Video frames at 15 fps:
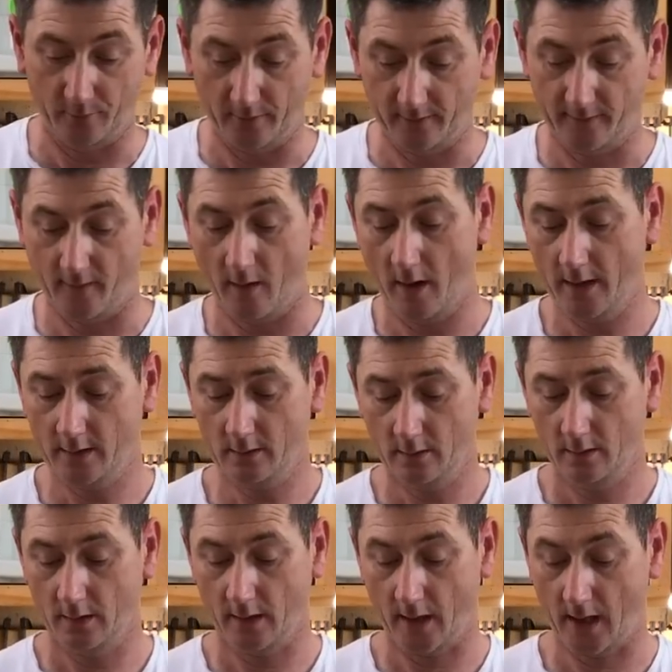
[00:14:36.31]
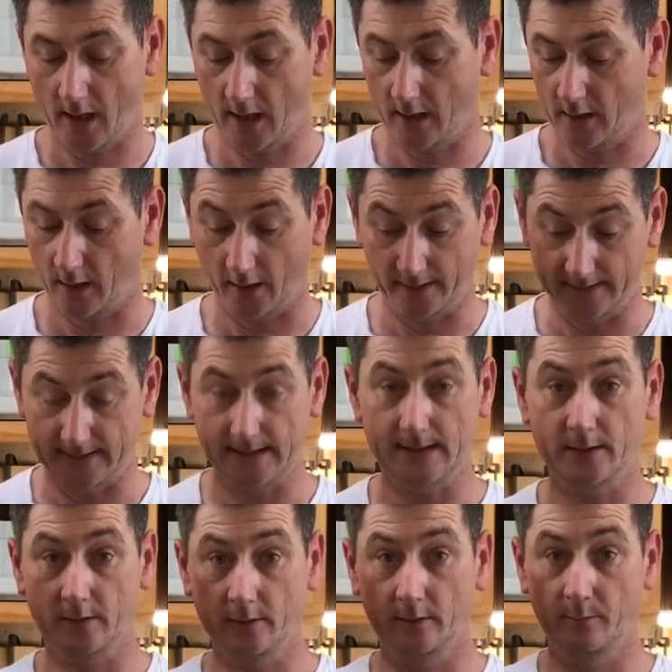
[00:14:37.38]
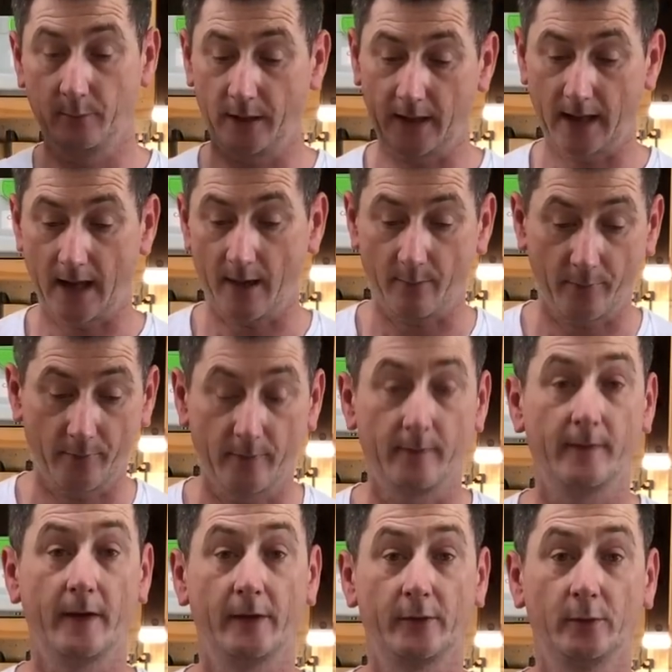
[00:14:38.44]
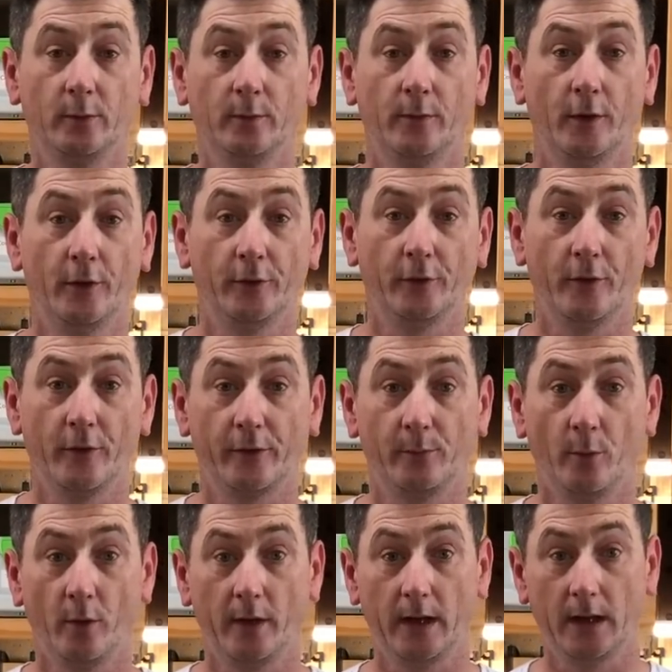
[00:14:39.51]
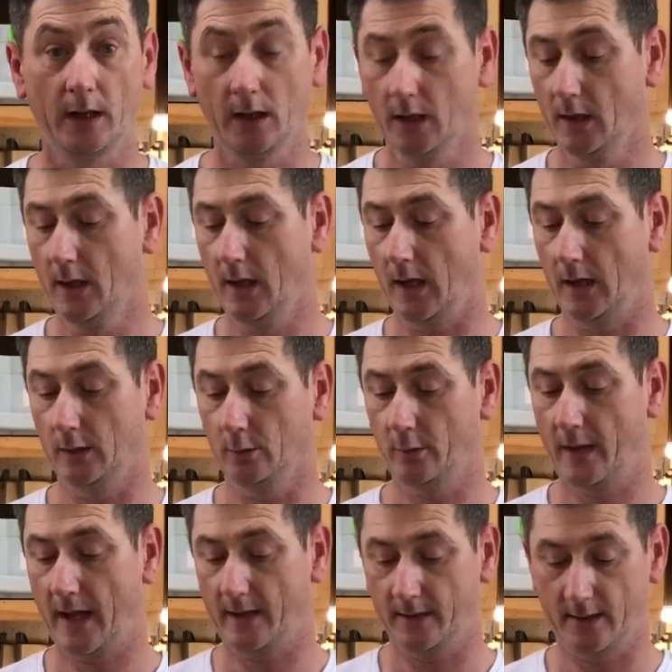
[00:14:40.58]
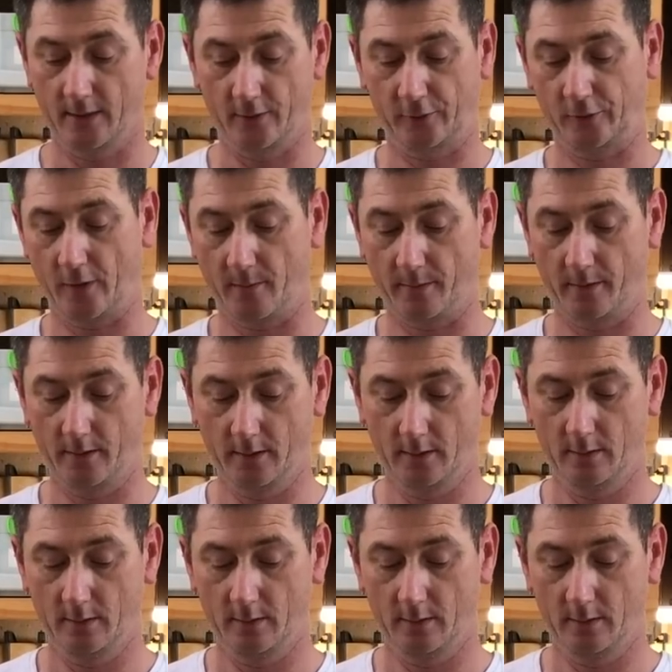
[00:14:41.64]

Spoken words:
be fine. I did pick up the Festool version this morning and look at it in the shop,